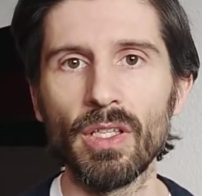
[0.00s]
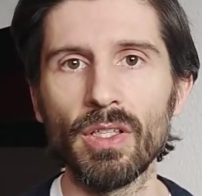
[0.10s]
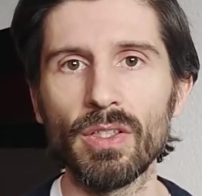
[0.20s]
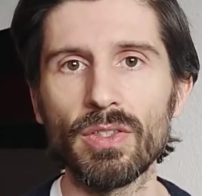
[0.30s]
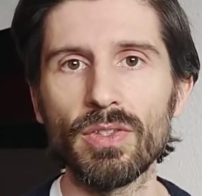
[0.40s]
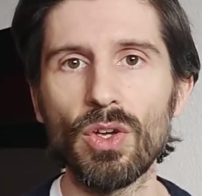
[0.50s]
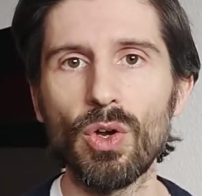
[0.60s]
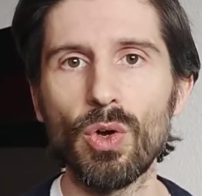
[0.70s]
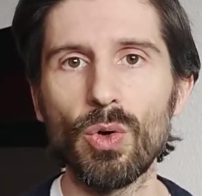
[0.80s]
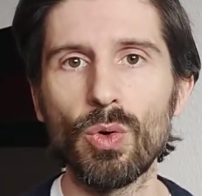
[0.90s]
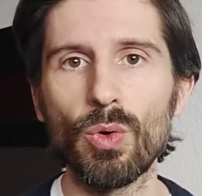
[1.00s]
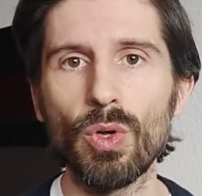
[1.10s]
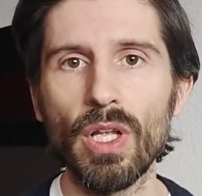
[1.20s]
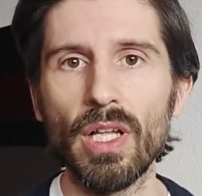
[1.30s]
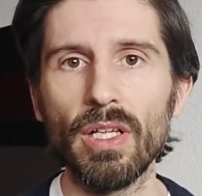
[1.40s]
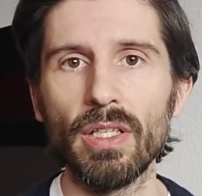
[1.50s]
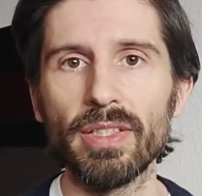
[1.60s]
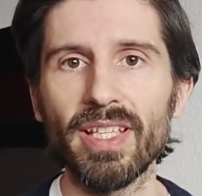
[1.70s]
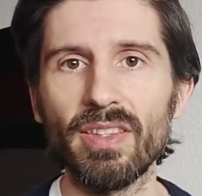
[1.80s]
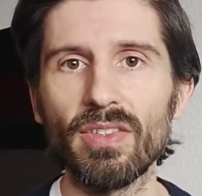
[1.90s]
So
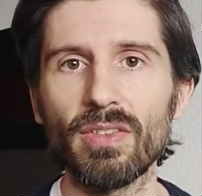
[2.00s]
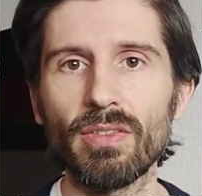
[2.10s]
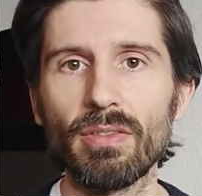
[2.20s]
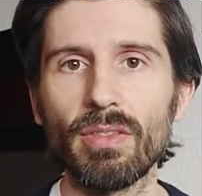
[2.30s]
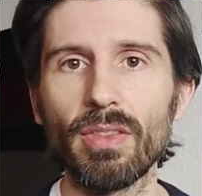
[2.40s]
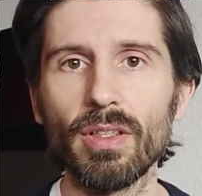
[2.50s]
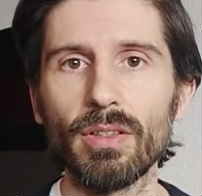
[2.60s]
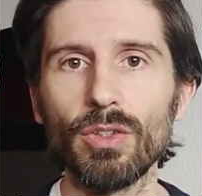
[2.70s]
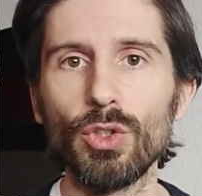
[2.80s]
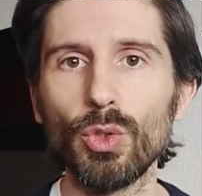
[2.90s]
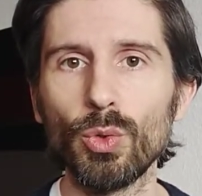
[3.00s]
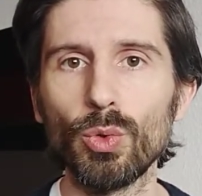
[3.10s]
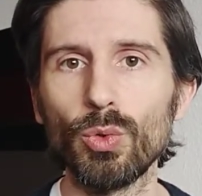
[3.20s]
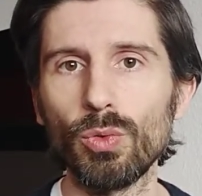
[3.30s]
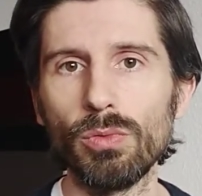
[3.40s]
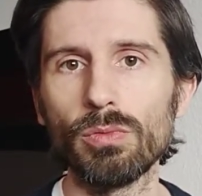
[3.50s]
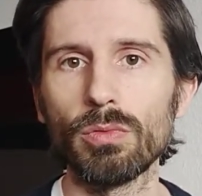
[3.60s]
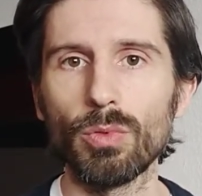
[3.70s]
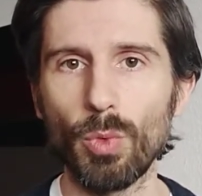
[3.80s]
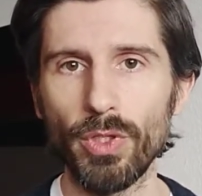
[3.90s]
that you,
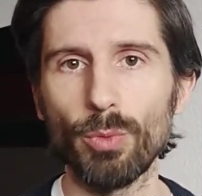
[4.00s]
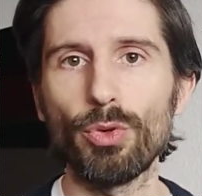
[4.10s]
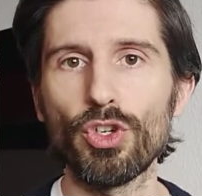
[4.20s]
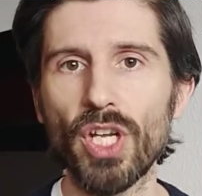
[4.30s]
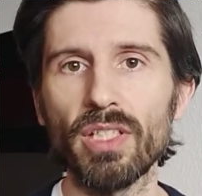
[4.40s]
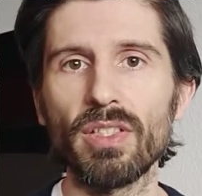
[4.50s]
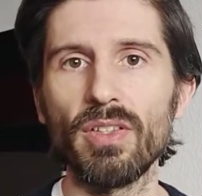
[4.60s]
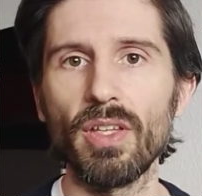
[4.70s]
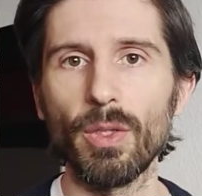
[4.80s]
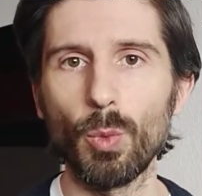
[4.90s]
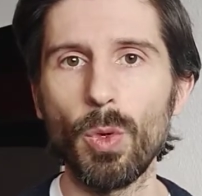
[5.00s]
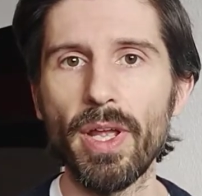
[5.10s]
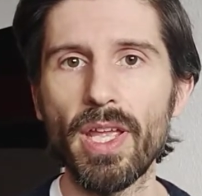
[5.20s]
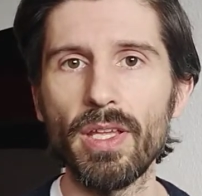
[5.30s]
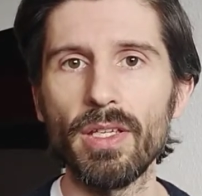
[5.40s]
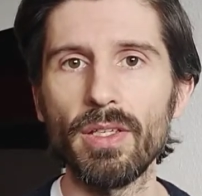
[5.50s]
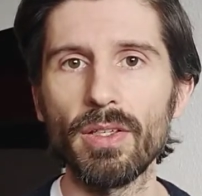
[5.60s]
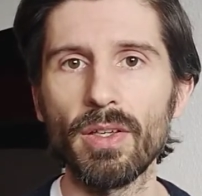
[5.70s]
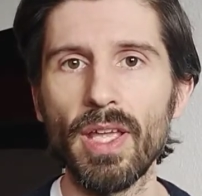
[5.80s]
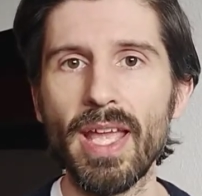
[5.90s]
when you project in that way,
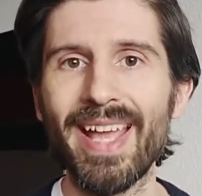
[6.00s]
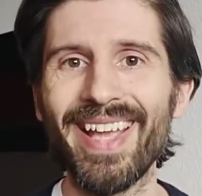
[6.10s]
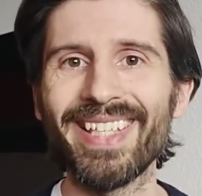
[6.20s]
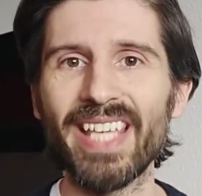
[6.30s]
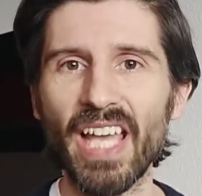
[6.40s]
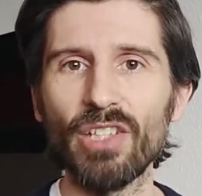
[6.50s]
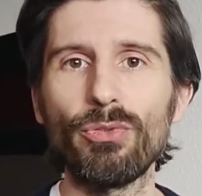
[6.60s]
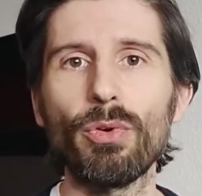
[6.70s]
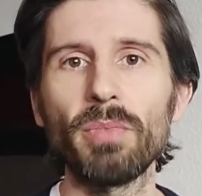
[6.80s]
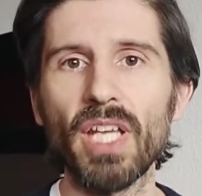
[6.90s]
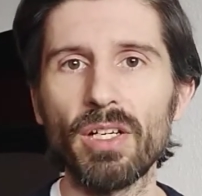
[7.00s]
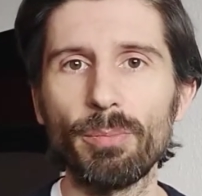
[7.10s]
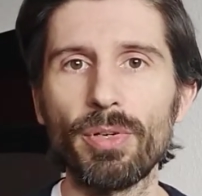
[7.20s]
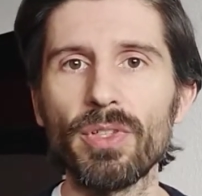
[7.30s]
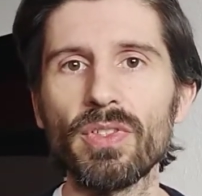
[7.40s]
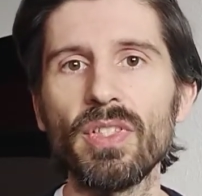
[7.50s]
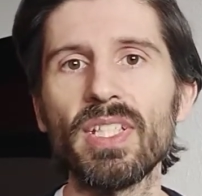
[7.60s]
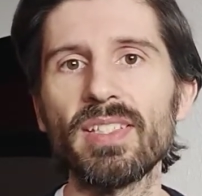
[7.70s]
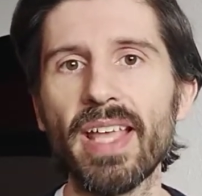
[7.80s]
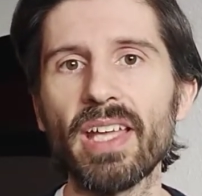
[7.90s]
get from the other person
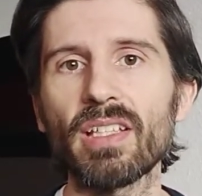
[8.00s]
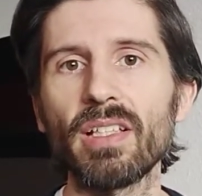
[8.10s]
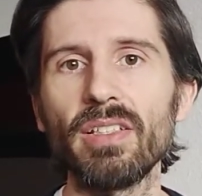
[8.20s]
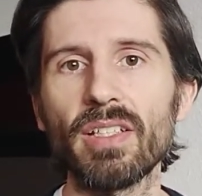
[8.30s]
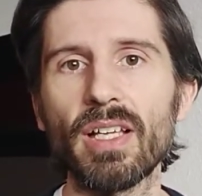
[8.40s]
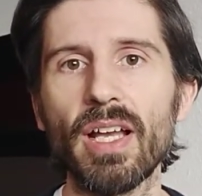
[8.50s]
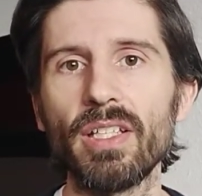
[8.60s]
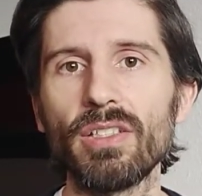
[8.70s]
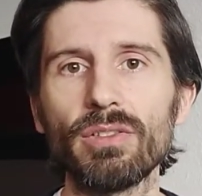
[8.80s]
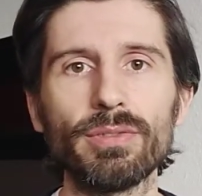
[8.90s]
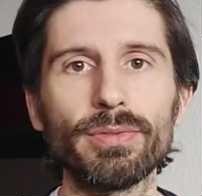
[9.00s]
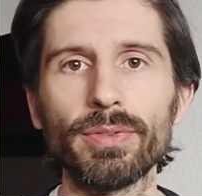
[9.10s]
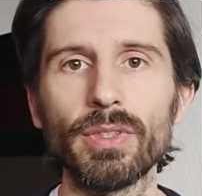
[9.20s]
exactly the kind of